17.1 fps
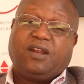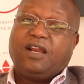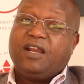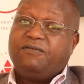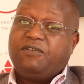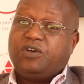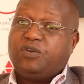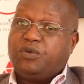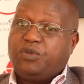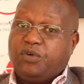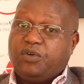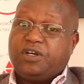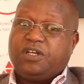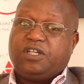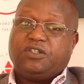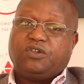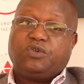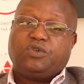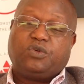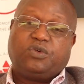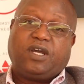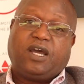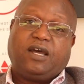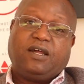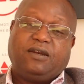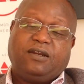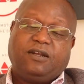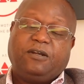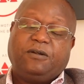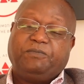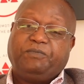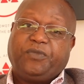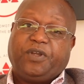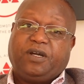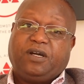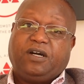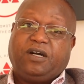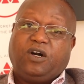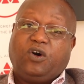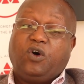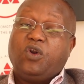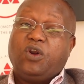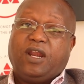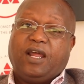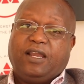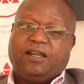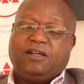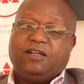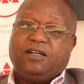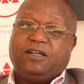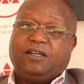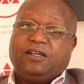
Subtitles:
relevant authorities is also done online.